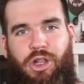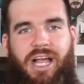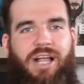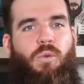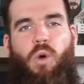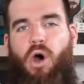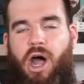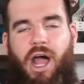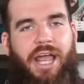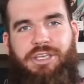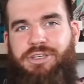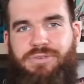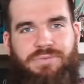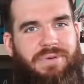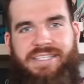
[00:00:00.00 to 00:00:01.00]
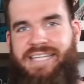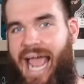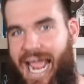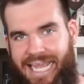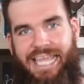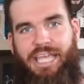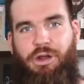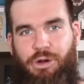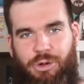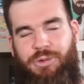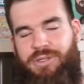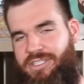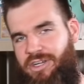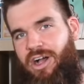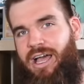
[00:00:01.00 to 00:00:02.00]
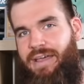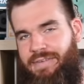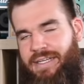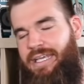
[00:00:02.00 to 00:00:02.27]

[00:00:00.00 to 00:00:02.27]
Like, why are you attacking her all the time?